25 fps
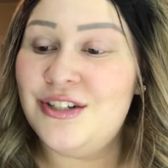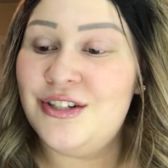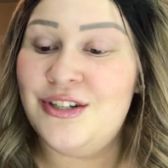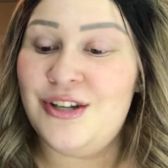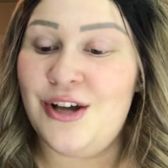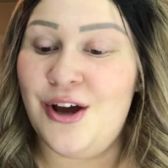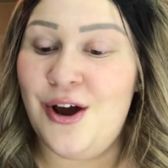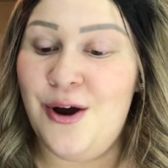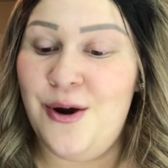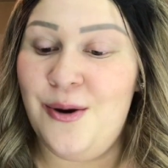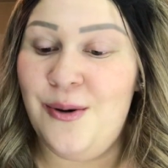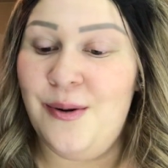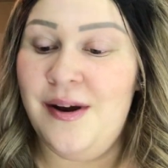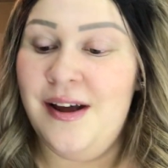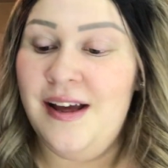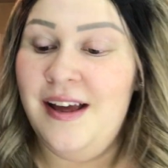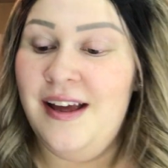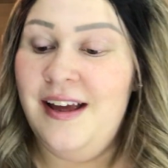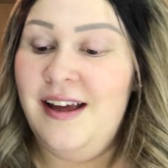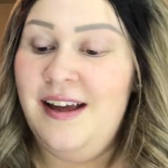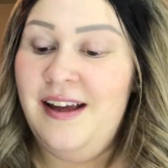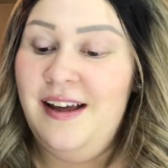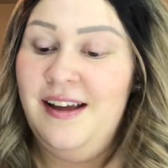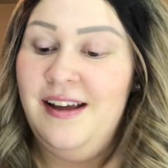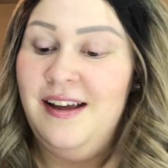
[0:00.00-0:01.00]
So
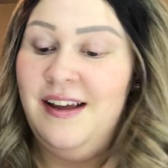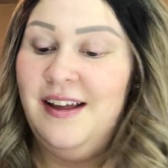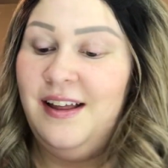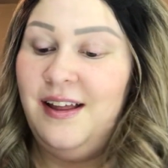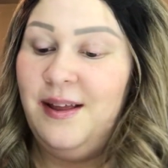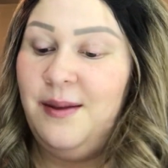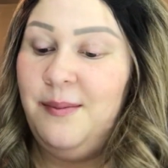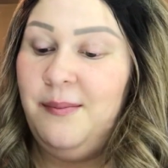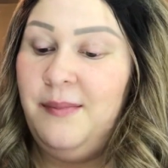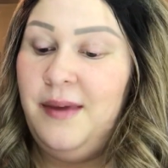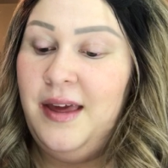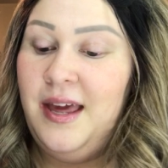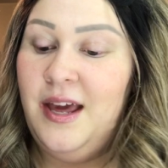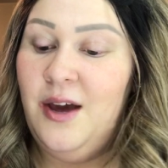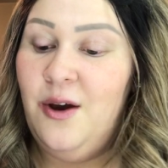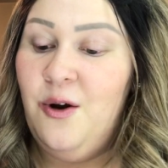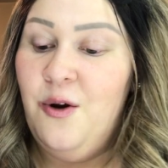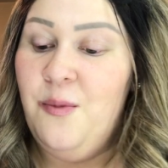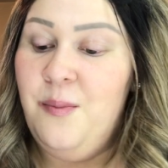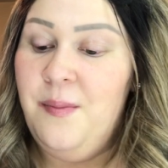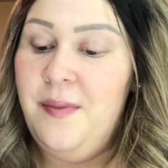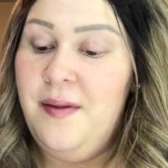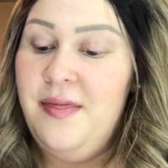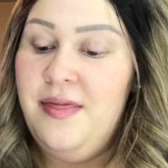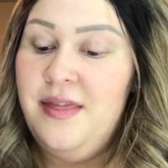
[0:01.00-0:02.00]
let me
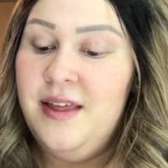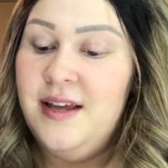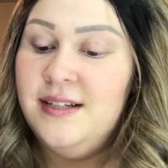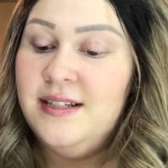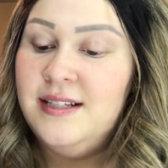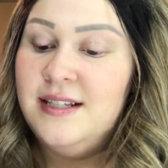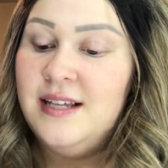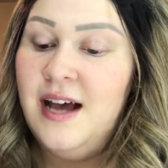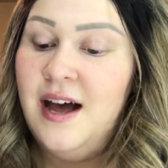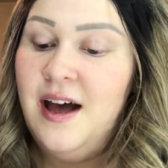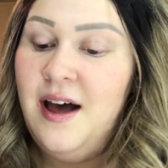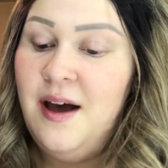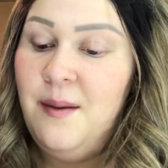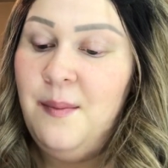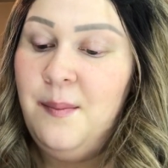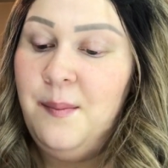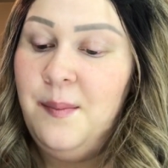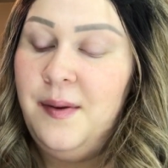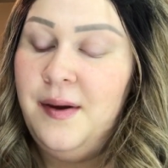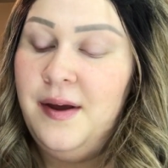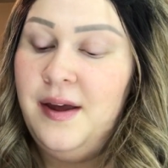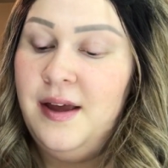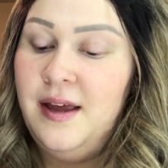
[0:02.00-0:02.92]
open this up.